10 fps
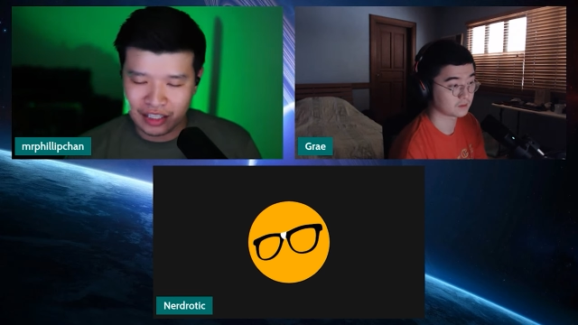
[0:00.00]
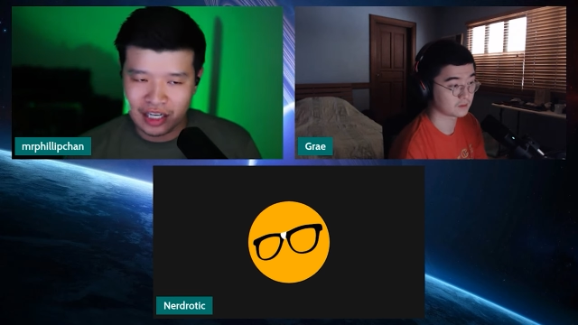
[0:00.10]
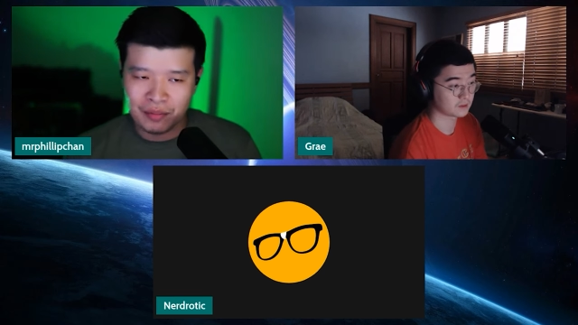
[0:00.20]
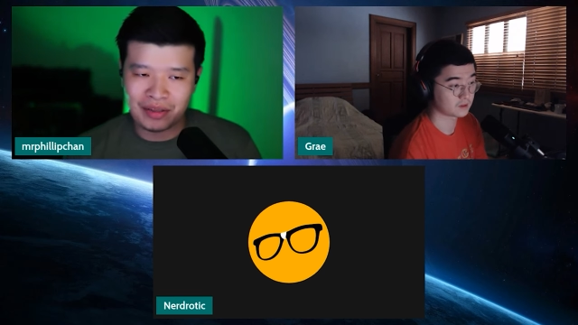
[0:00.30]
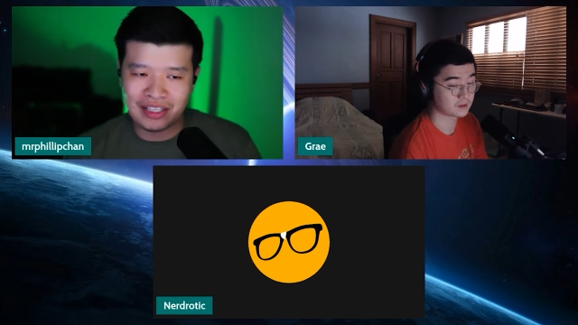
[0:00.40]

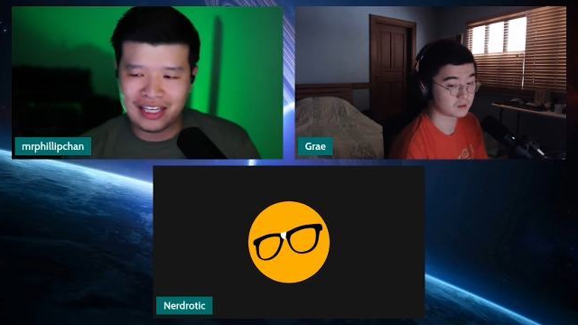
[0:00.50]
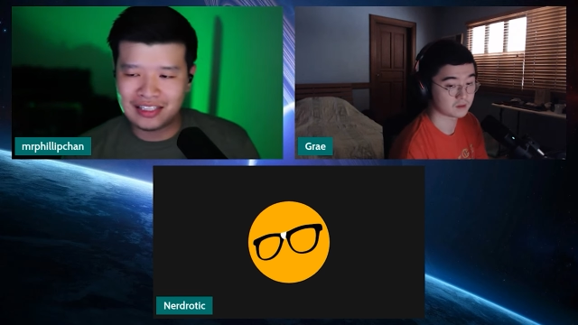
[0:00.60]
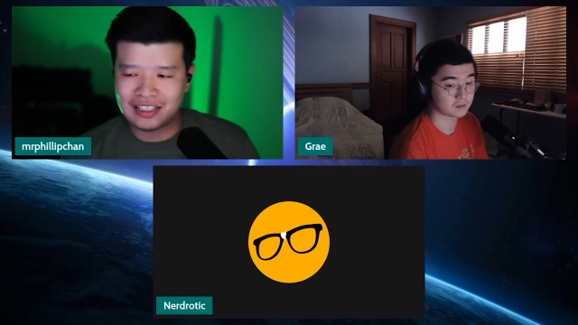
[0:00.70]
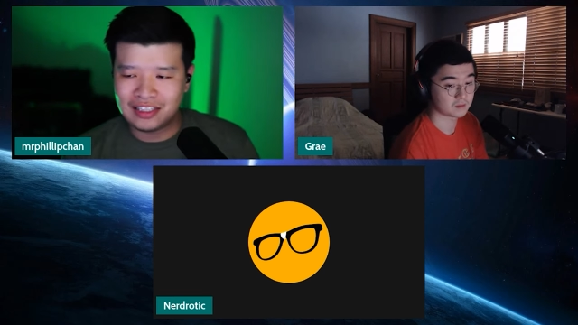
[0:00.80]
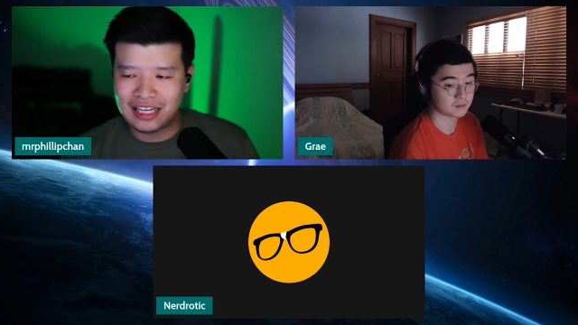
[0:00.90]
Speaker 1: but the thing is
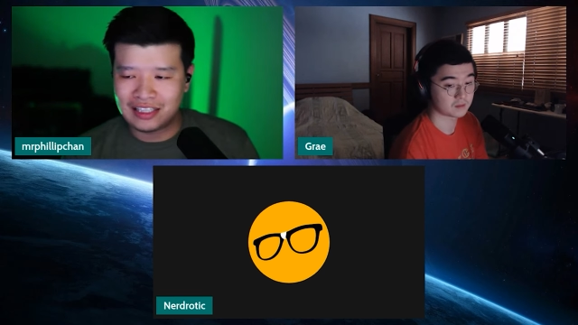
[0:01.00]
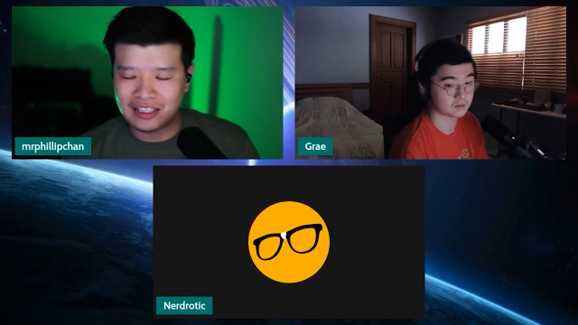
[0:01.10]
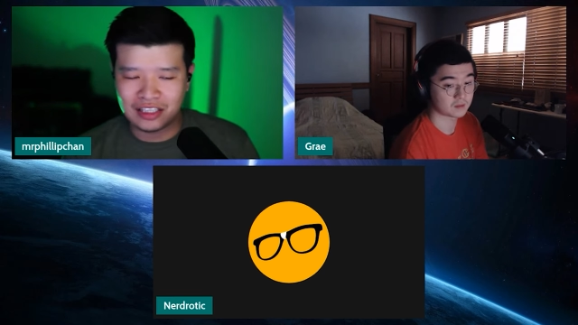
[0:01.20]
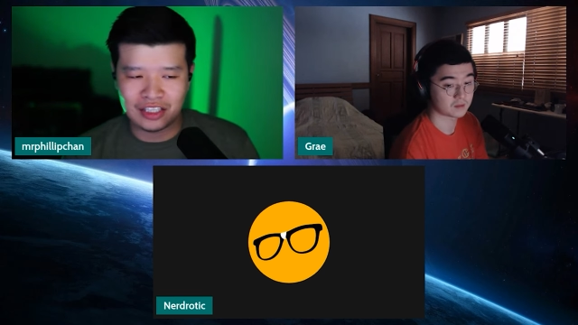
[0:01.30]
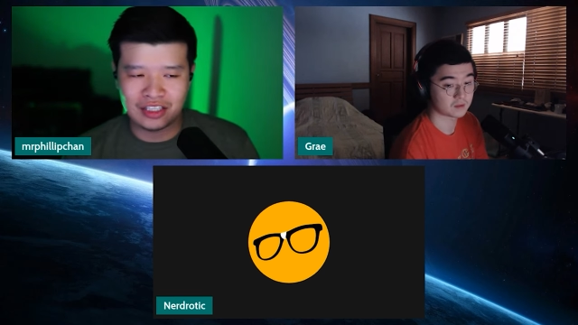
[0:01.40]
yeah this is
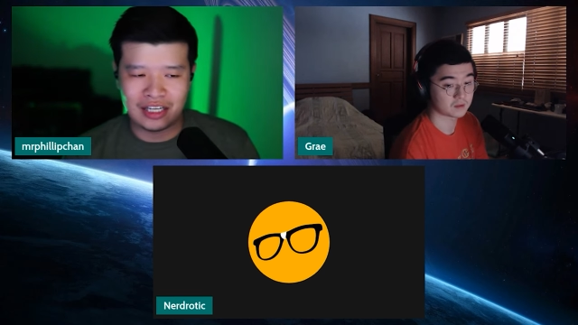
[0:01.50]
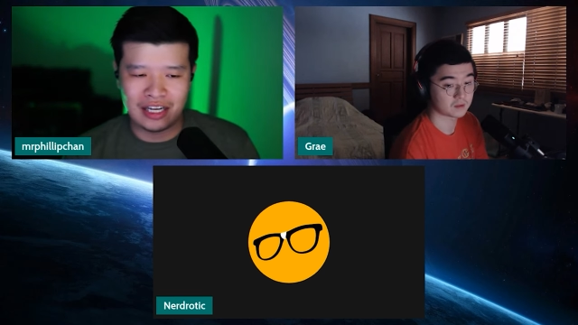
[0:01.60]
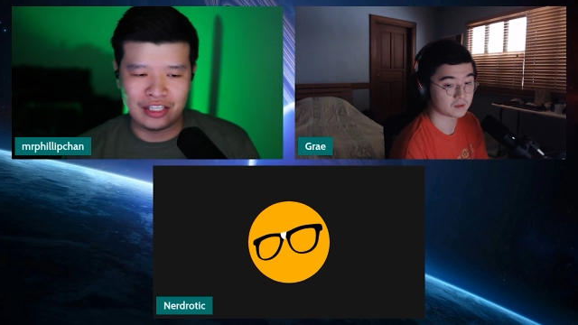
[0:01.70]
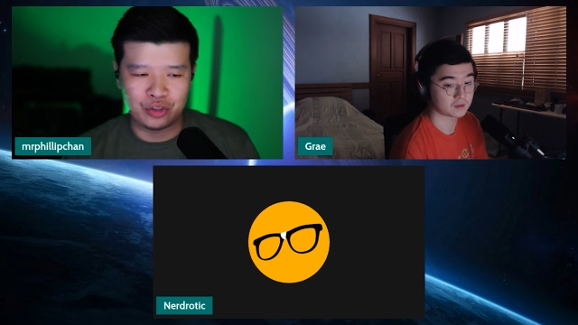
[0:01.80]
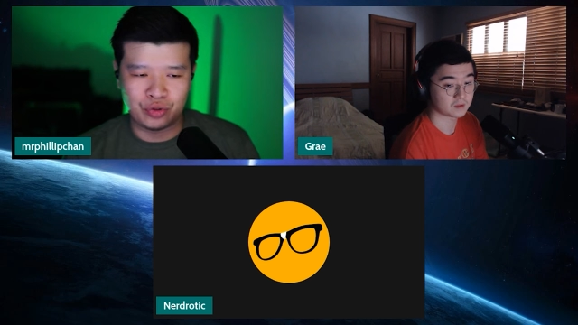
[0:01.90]
just like
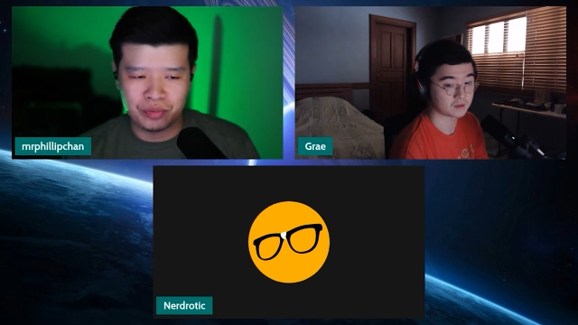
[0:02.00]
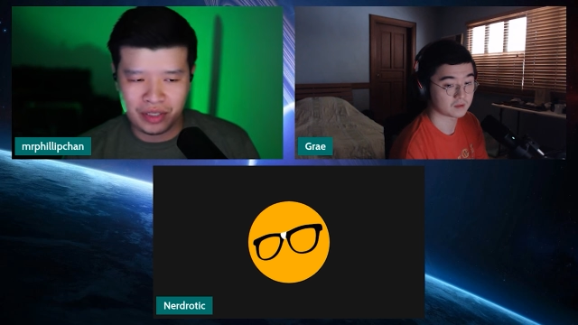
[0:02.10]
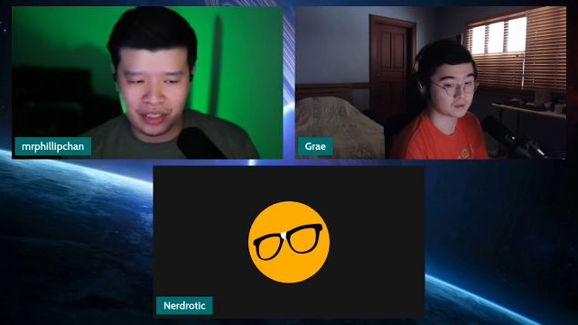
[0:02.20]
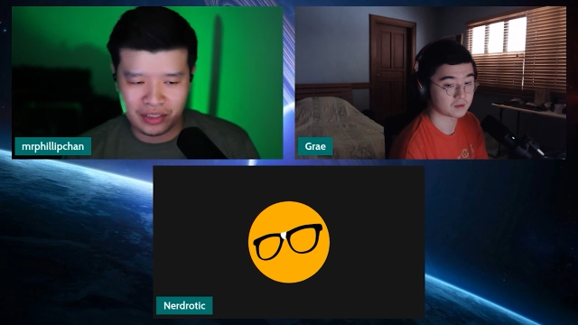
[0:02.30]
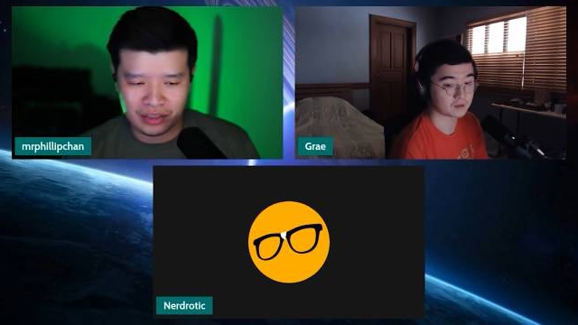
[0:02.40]
extremely